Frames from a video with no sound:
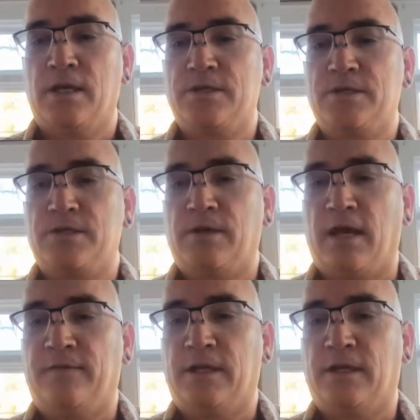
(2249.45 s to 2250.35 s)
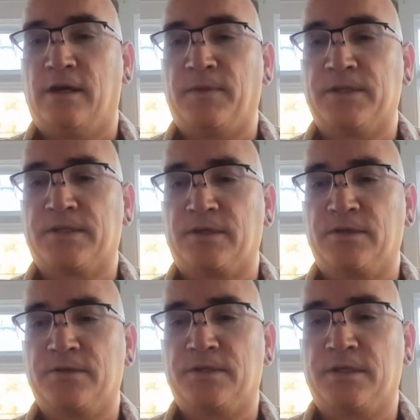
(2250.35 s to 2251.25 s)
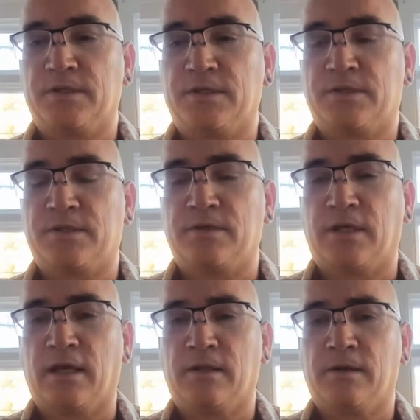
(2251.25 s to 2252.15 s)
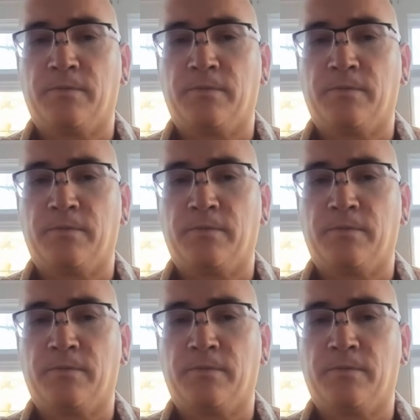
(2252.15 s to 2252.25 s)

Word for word: Do you have any comments? on using these two together.